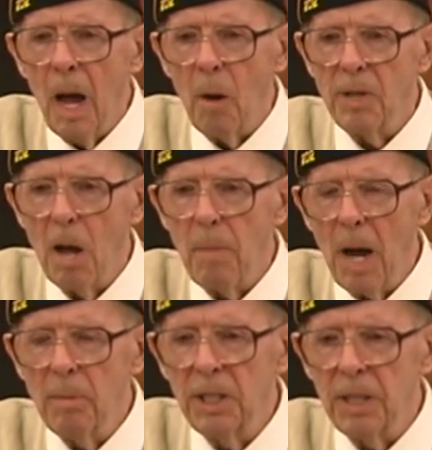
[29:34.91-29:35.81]
I was out
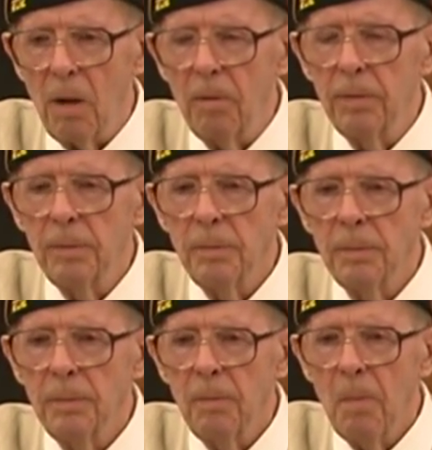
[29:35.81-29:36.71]
by myself,
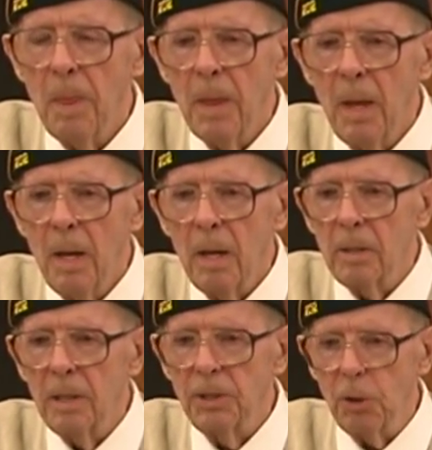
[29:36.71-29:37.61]

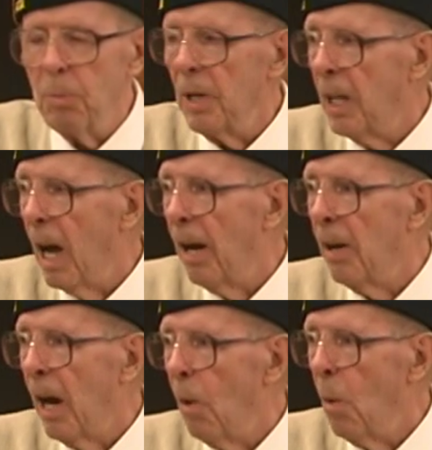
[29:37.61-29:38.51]
stupid guy
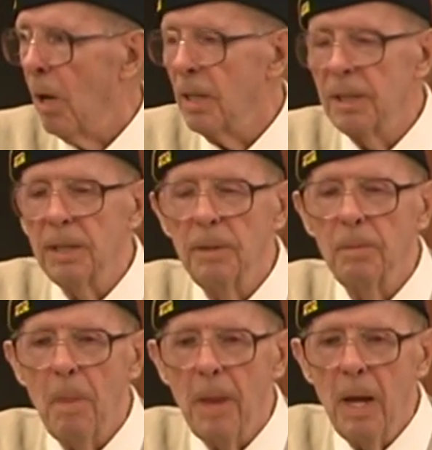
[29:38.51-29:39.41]
that I was,
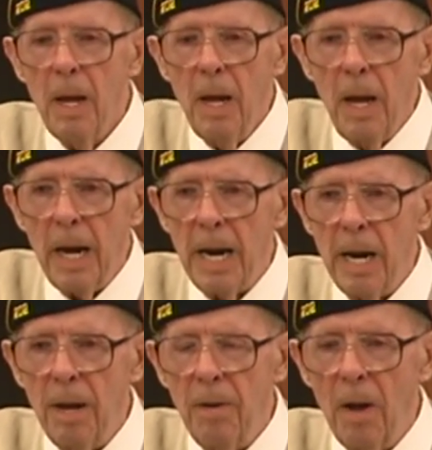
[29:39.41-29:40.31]

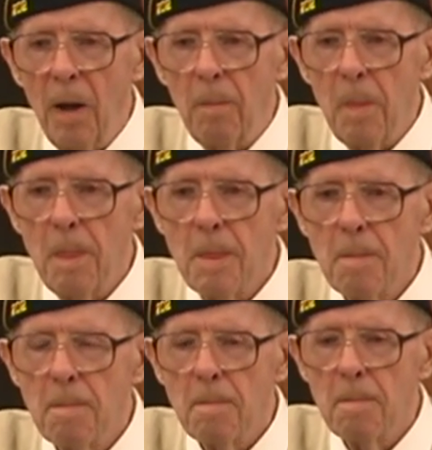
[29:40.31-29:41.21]
and uh,
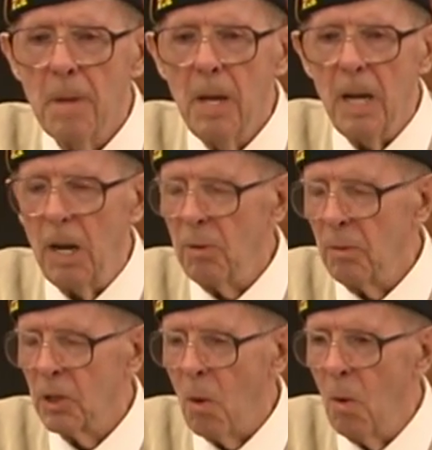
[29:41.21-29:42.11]
it
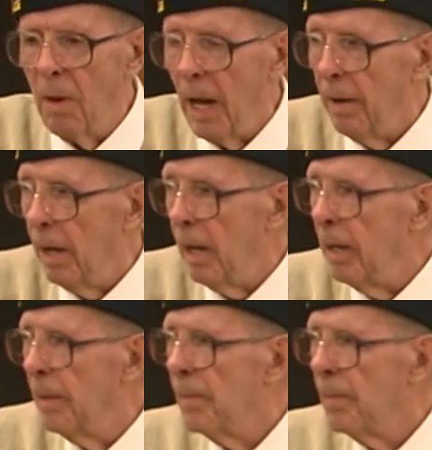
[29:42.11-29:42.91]
was cold that day.